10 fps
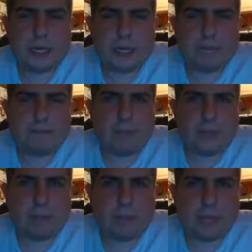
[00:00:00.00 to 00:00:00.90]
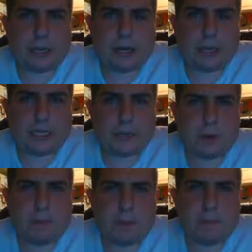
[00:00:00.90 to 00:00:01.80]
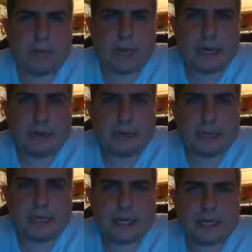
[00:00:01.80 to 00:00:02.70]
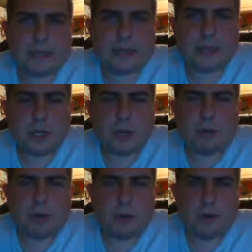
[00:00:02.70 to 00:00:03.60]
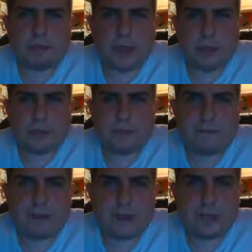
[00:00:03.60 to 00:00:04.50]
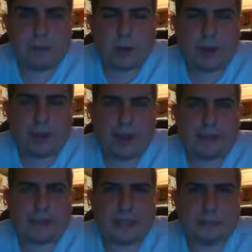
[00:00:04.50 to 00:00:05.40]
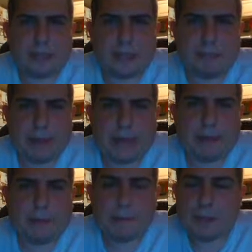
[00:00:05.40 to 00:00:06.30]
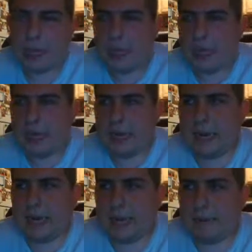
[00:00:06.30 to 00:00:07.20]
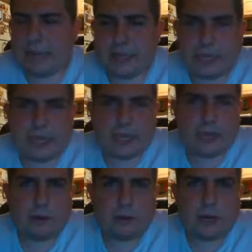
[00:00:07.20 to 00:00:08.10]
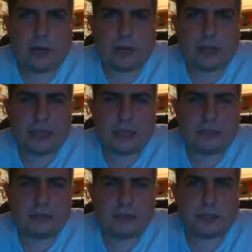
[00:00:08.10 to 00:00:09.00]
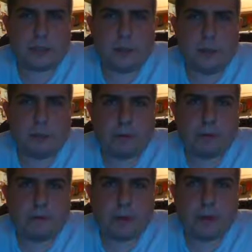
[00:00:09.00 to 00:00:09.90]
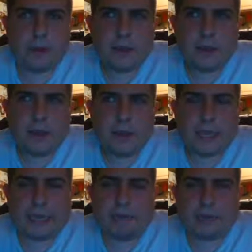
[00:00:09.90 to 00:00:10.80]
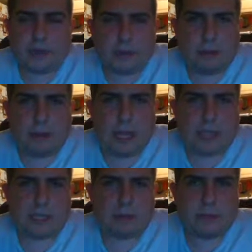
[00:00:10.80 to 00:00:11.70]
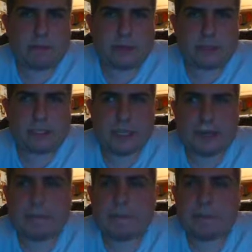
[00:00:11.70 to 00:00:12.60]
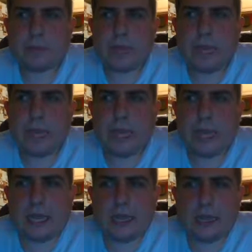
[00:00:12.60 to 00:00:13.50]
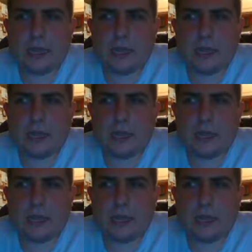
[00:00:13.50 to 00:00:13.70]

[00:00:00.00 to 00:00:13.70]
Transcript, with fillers: Even the opening credits were a bit meta because Groot was posing for them while they're having this big battle, and it kept me thinking, oh god, are they going to do this to the whole movie? Like, it was a little obnoxious when they first did it. And